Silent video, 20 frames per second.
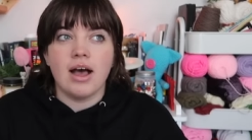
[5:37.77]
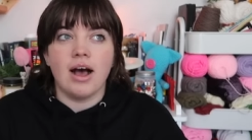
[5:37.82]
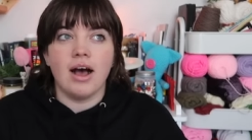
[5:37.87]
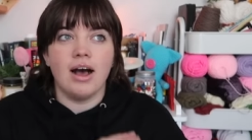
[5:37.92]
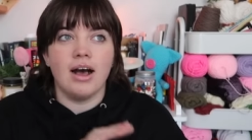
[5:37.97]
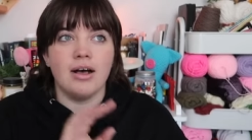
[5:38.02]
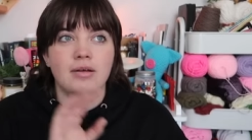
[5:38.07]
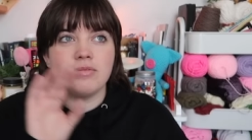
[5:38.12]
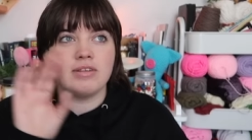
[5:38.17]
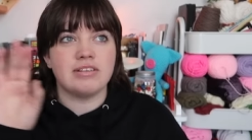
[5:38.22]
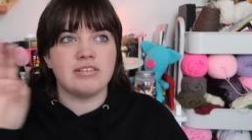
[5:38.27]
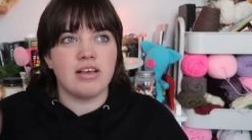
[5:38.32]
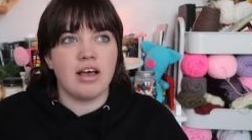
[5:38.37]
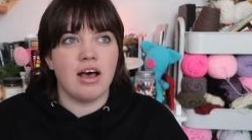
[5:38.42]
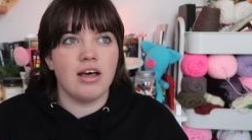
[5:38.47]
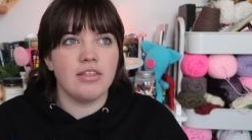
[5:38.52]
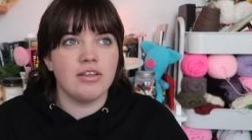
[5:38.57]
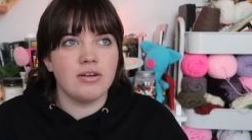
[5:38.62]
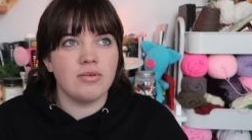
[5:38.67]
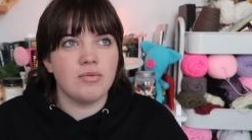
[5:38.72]
Um, this
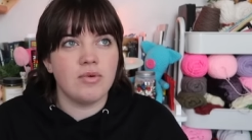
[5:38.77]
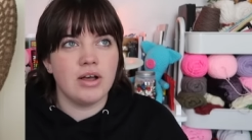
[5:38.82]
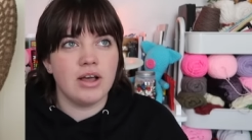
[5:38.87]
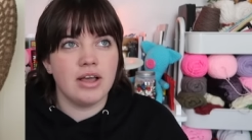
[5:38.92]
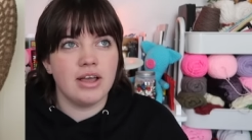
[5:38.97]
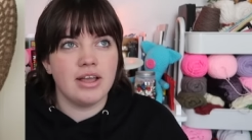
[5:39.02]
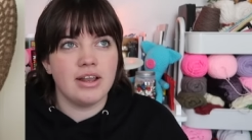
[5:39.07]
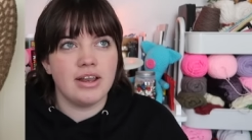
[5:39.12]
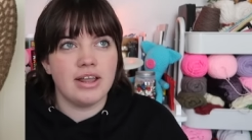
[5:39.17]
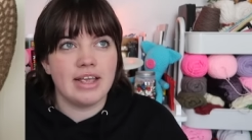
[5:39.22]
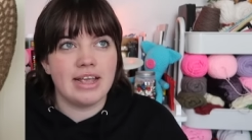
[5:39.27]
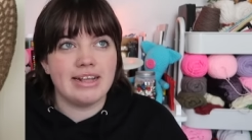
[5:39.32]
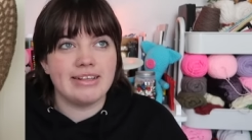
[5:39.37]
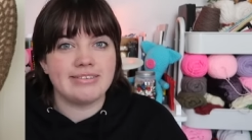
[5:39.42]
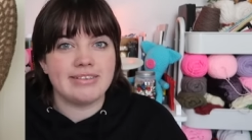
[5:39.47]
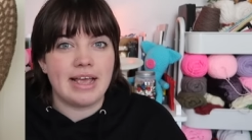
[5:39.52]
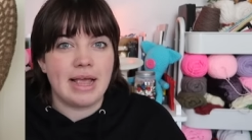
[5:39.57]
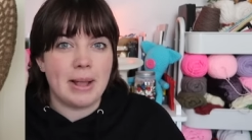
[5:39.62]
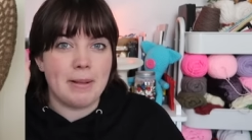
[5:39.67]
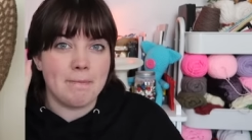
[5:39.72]
other one
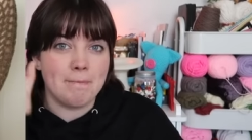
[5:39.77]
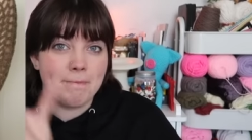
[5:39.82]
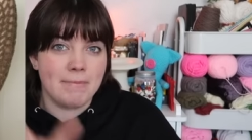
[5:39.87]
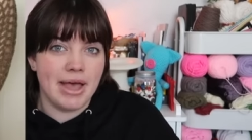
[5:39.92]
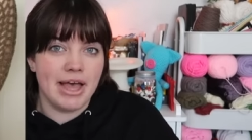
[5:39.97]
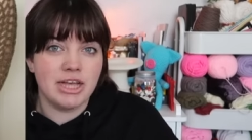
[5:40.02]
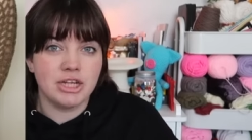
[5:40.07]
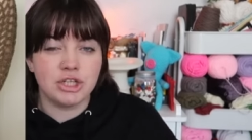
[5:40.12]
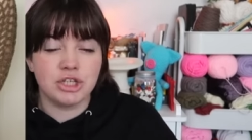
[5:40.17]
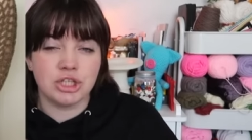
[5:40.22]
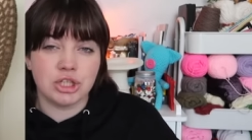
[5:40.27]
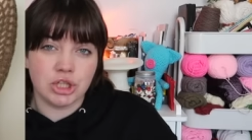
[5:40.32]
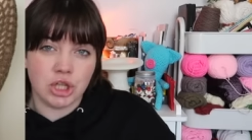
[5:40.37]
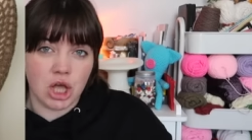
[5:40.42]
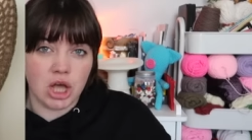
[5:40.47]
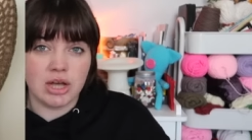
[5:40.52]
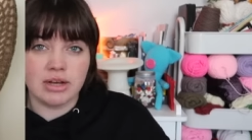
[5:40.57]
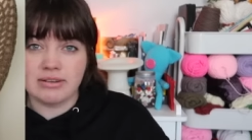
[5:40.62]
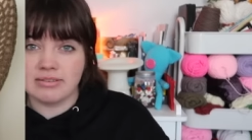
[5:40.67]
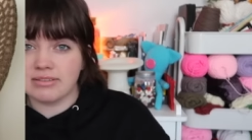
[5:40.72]
is a mesh
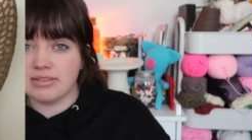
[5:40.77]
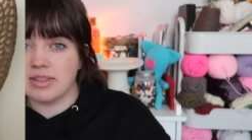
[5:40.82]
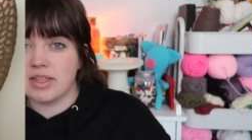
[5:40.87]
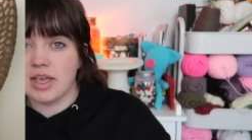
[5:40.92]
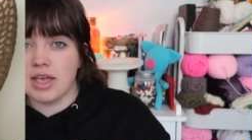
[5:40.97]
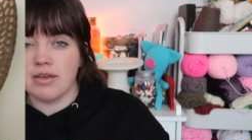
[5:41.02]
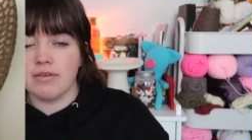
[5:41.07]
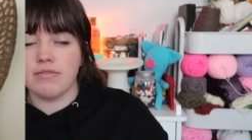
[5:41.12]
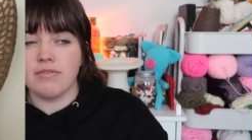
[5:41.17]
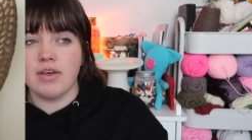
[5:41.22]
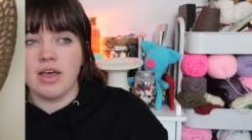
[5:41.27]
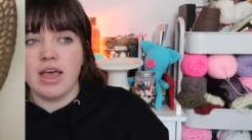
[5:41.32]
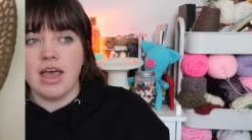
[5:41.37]
long sleeve.